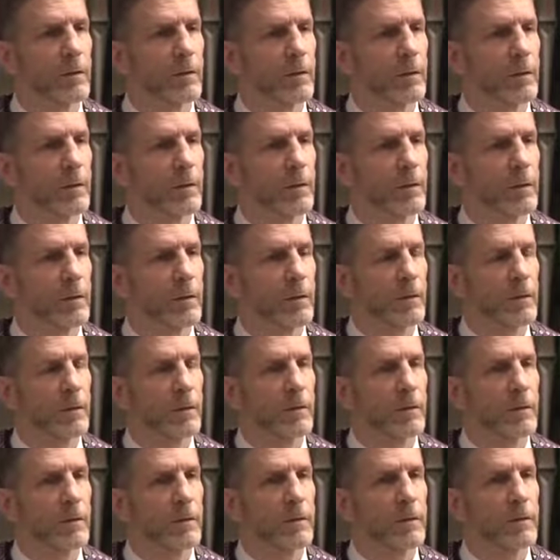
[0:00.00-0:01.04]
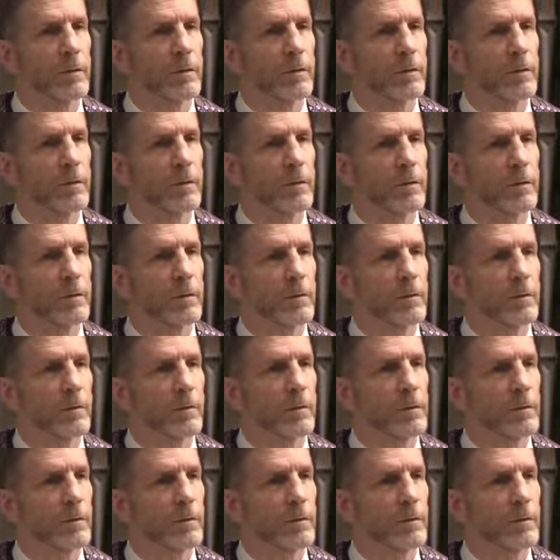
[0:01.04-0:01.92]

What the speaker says: Nothing is said.